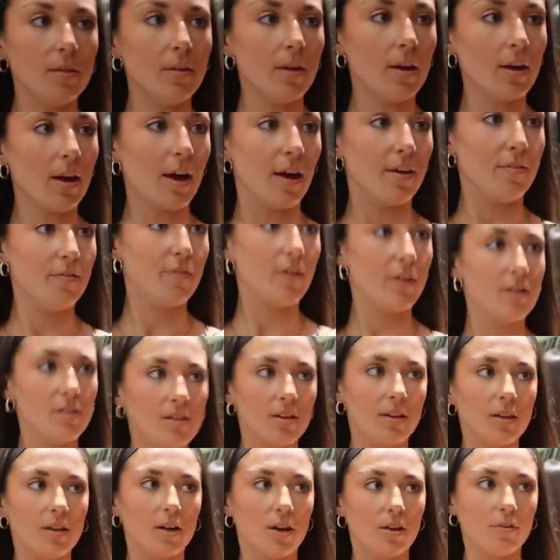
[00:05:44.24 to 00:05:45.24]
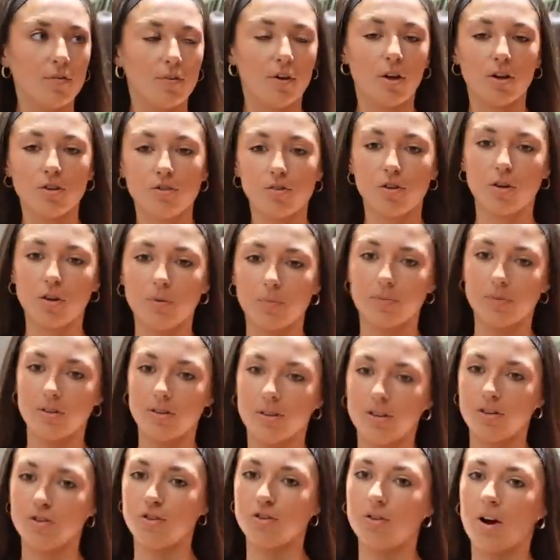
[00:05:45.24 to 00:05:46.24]
Okay, first thing that I thought I'd try on was
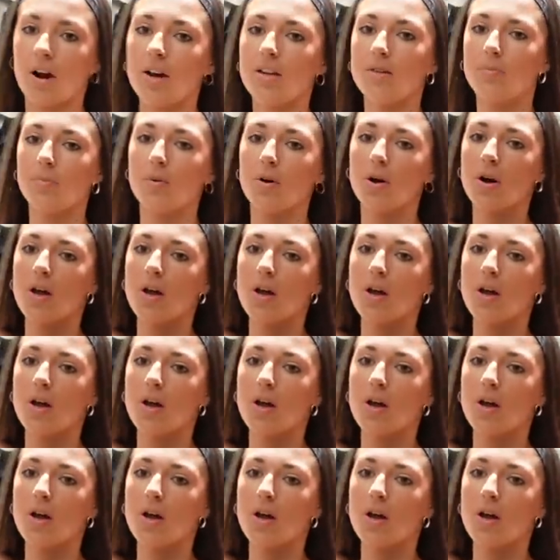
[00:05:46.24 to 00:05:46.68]
this dress, but